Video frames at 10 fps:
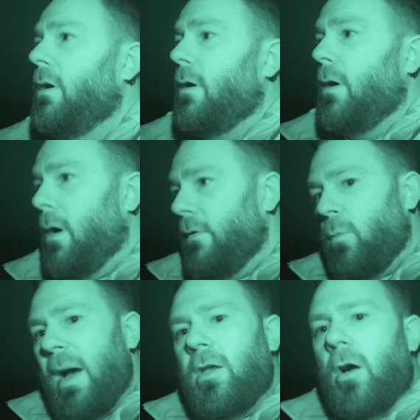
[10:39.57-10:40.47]
of where
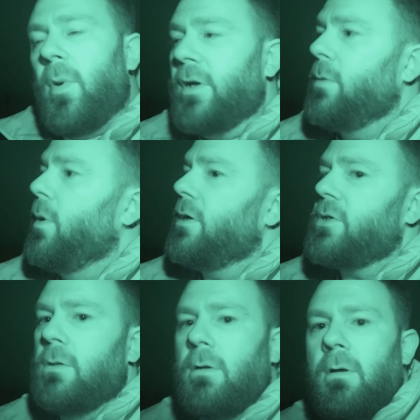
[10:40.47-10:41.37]
your body was.
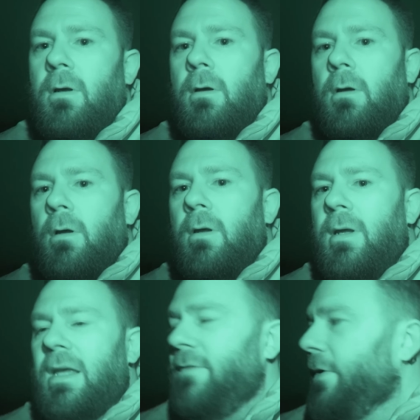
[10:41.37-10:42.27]
If you